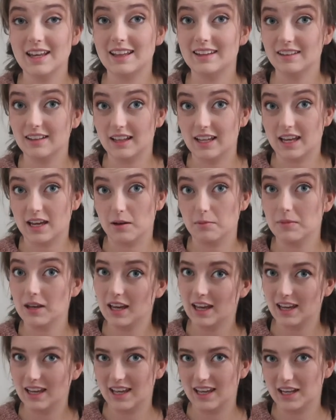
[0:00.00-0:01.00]
and lamb
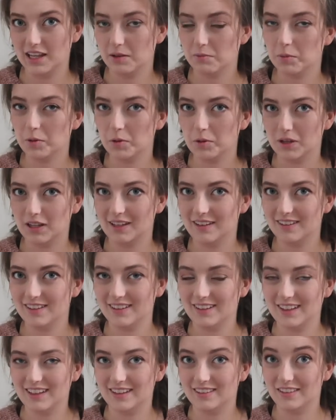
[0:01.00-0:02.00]
at any point
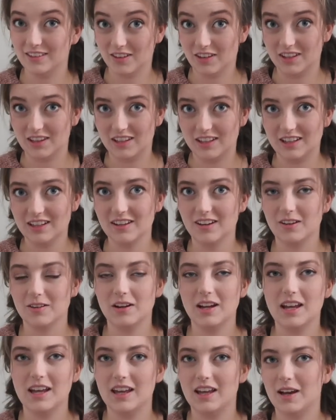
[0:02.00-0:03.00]
during the year,